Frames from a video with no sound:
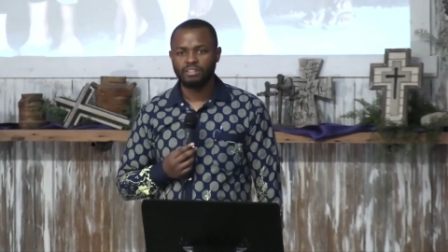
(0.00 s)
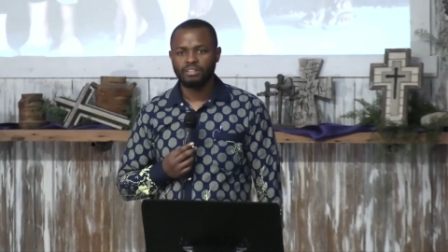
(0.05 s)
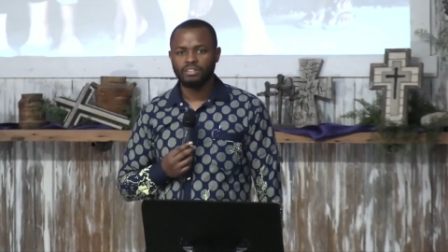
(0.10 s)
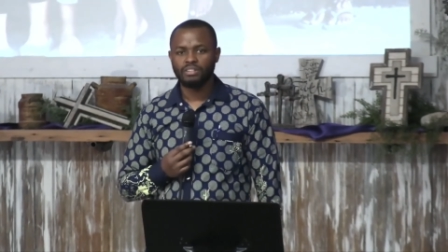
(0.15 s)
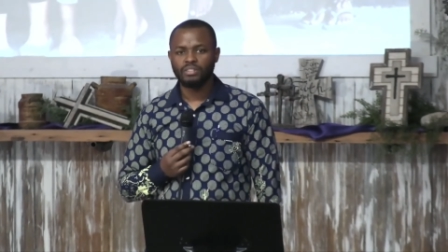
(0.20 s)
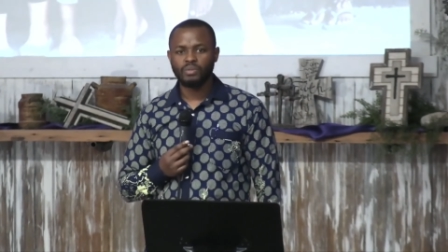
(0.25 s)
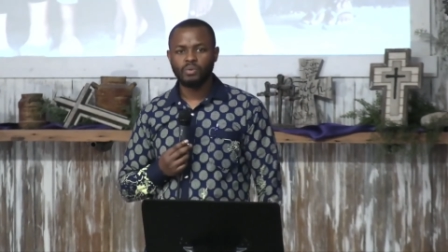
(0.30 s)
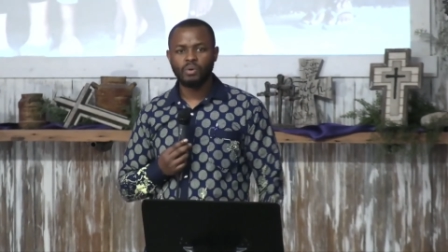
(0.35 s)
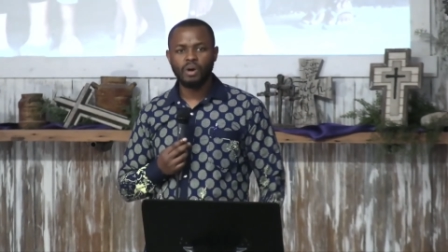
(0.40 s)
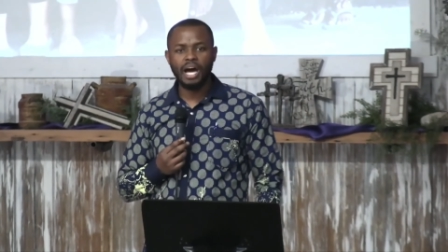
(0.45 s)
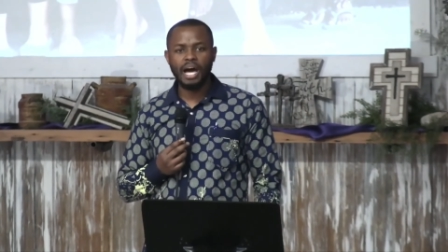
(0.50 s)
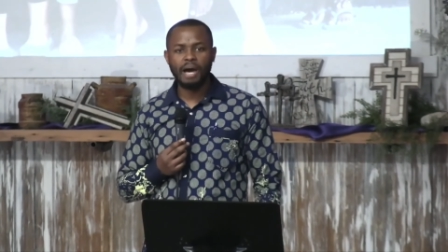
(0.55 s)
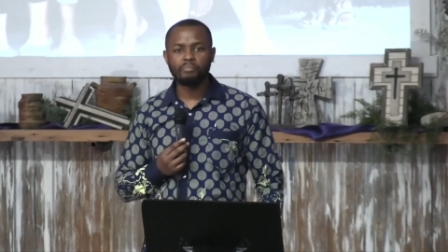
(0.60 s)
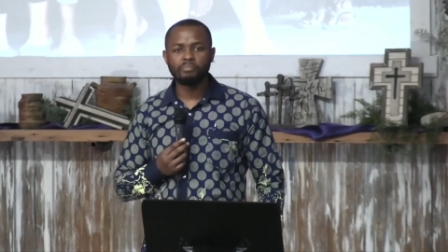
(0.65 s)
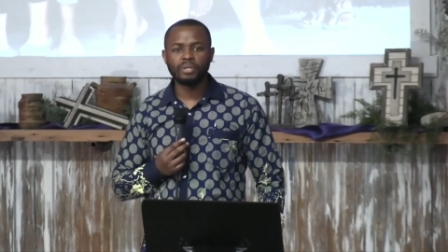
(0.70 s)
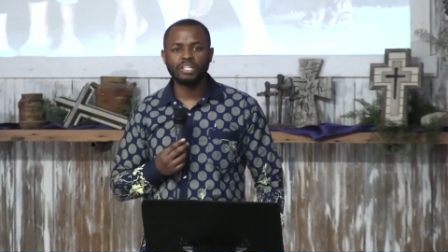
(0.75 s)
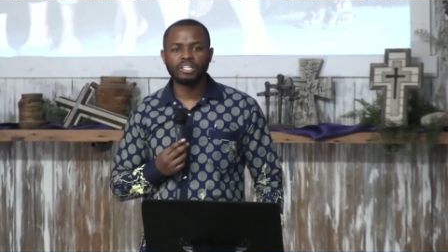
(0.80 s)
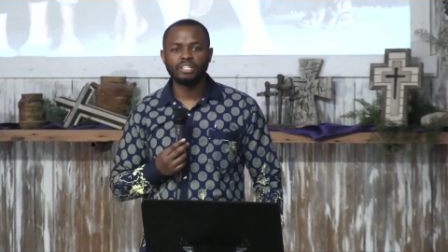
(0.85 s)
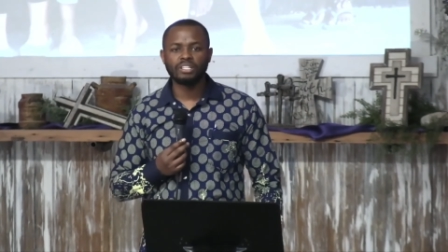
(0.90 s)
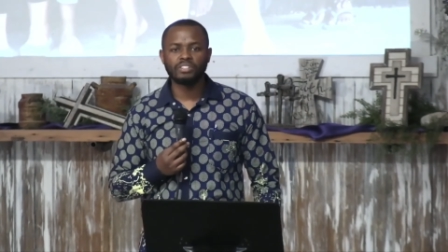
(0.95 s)
So what
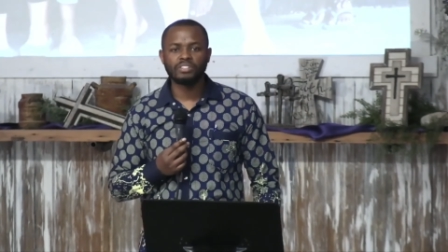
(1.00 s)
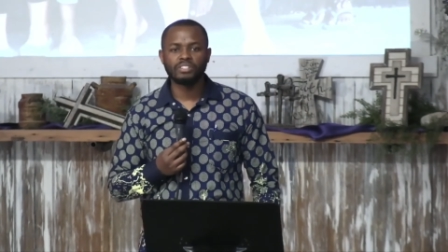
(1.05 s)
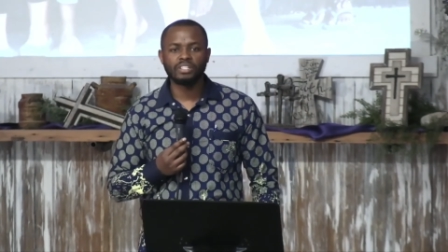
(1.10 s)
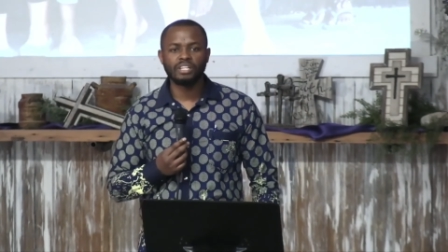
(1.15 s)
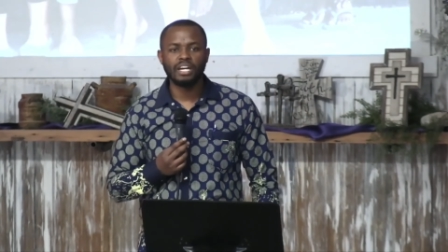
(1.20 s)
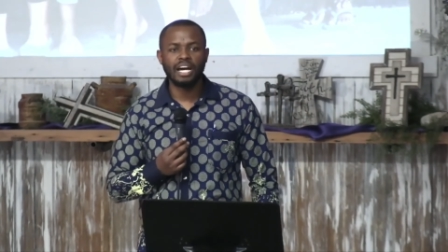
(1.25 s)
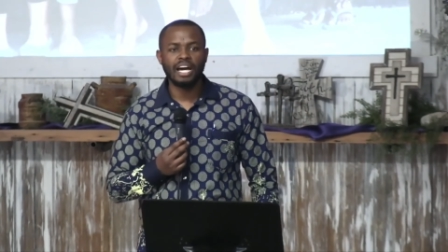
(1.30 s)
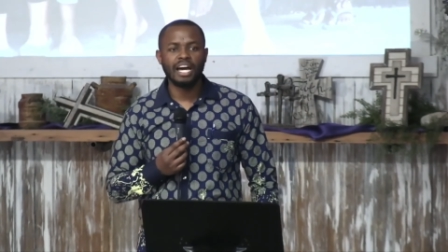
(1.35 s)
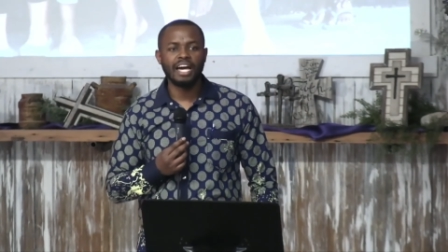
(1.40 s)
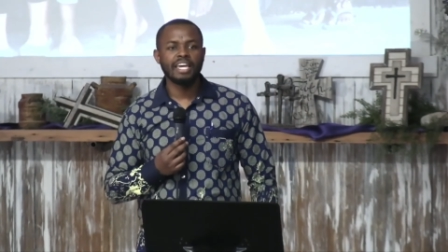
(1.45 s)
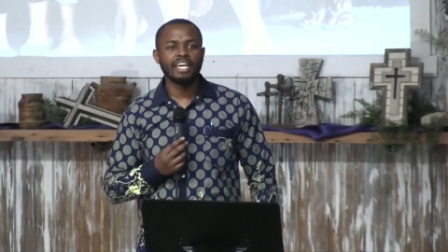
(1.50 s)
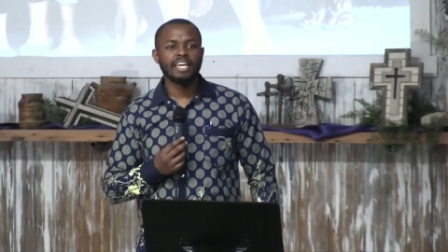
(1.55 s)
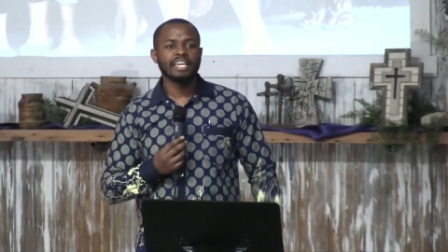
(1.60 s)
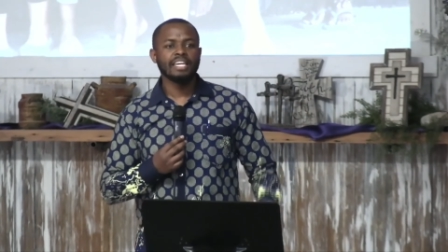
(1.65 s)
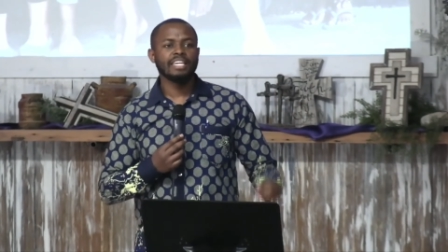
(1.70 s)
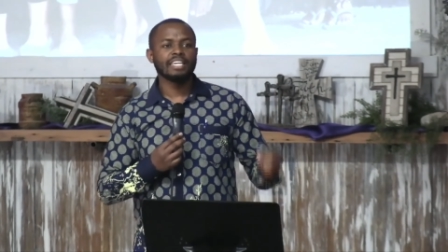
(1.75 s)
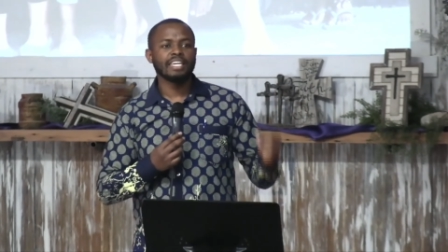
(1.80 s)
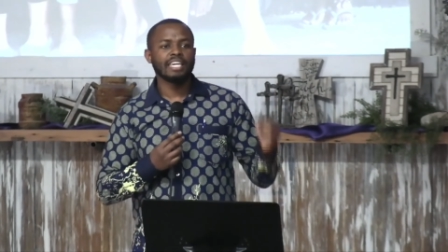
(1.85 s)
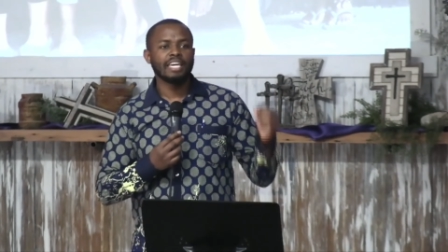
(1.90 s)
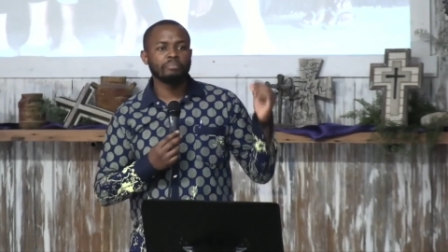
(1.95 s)
happened? This guy,
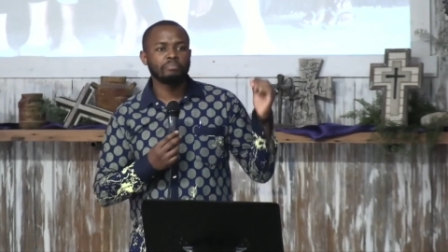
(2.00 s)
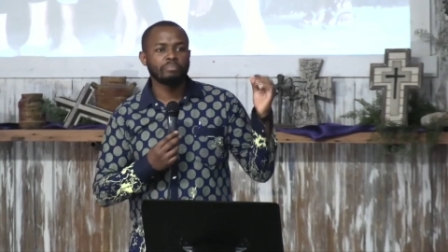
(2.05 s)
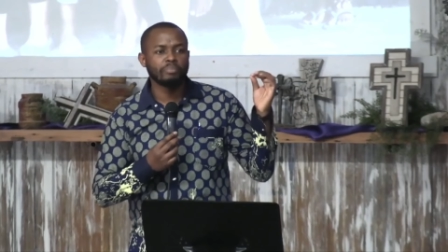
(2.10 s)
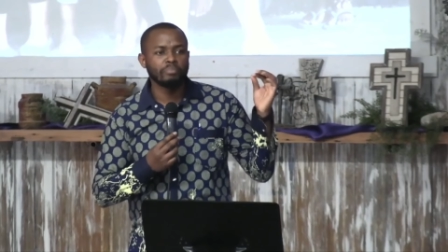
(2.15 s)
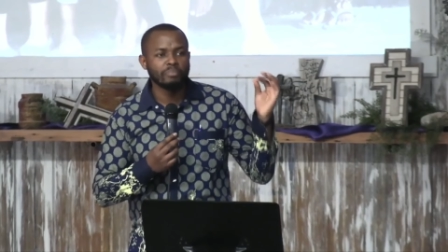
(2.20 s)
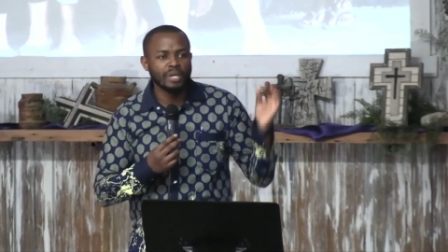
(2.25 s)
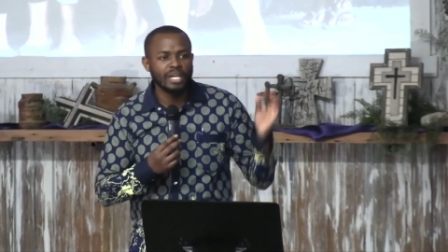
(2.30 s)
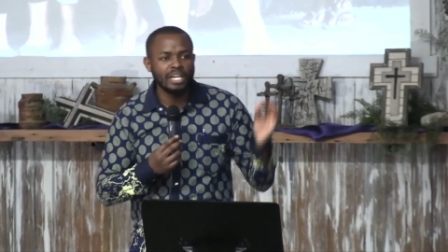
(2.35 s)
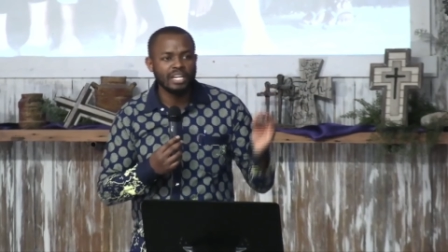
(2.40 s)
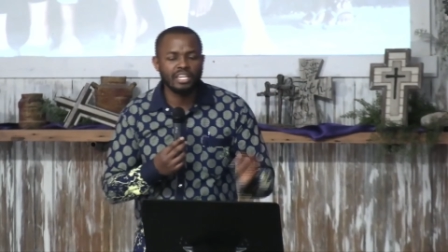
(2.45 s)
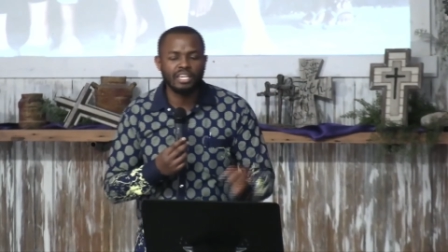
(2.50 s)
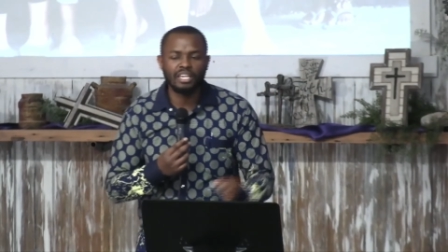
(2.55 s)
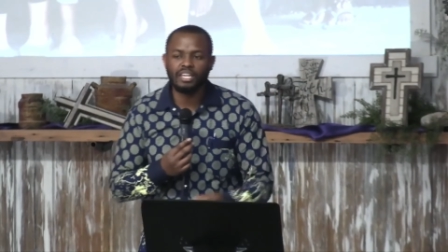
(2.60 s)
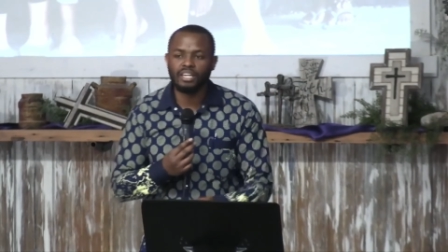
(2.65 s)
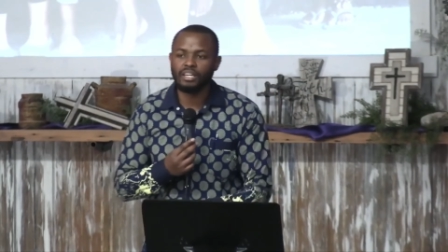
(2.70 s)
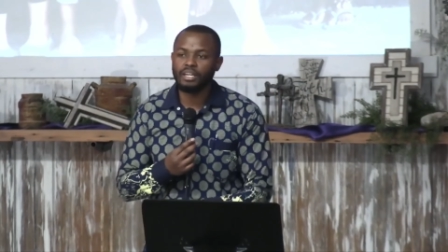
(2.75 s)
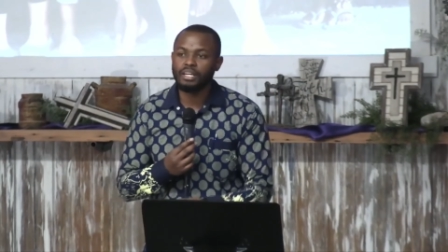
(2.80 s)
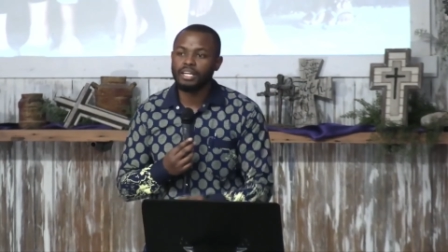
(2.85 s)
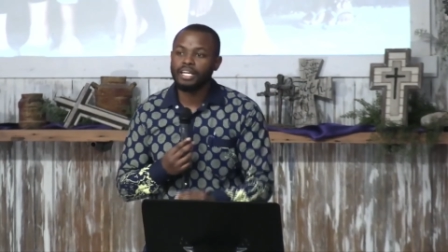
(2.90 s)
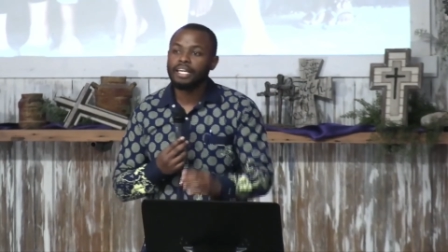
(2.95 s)
he kept
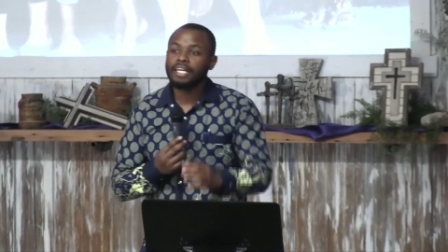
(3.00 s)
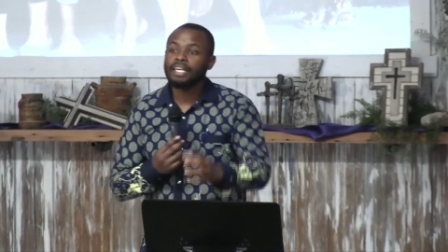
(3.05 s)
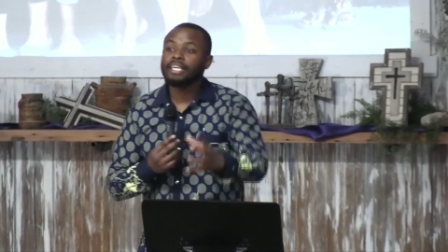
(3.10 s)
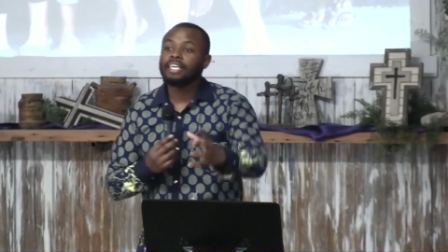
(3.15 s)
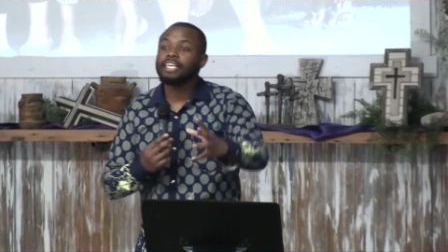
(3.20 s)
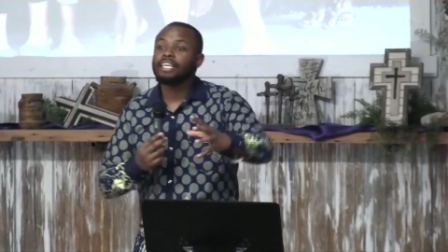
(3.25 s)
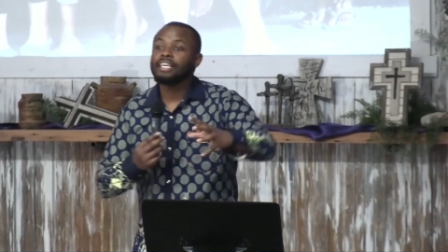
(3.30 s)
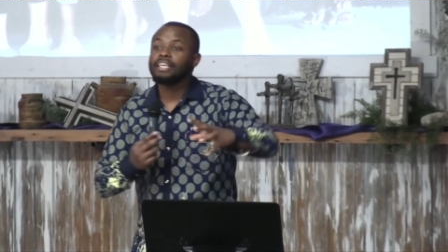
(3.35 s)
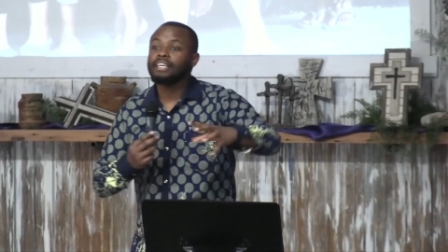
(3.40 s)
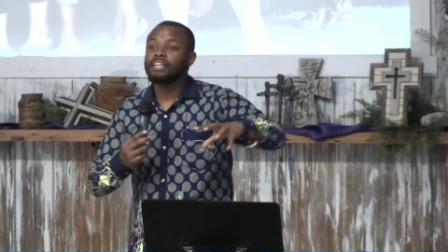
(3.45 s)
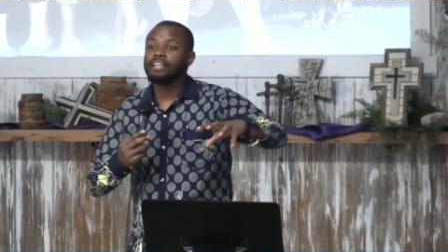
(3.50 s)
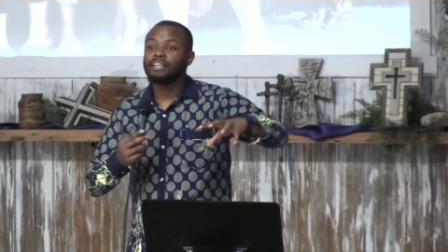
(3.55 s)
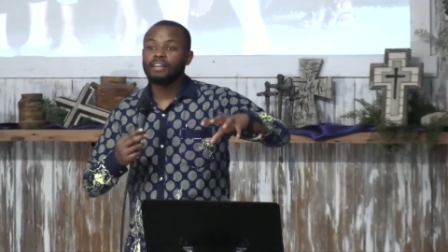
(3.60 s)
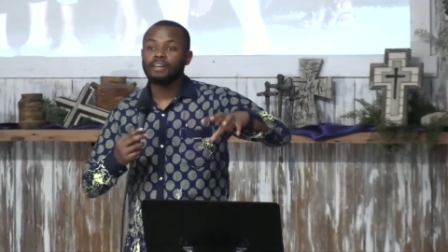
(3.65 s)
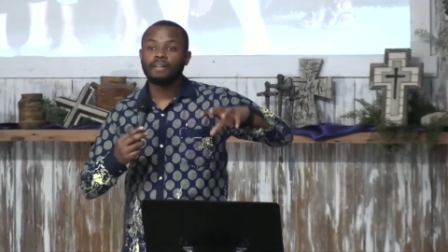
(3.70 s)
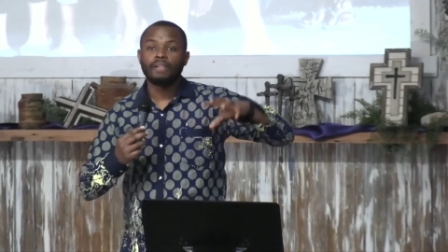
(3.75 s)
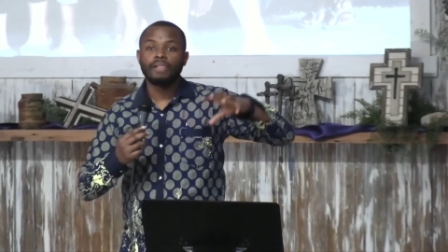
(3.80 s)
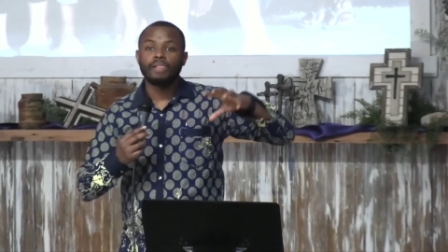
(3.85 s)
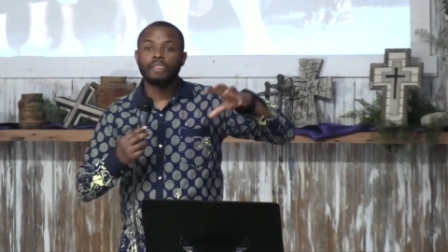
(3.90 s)
making, he,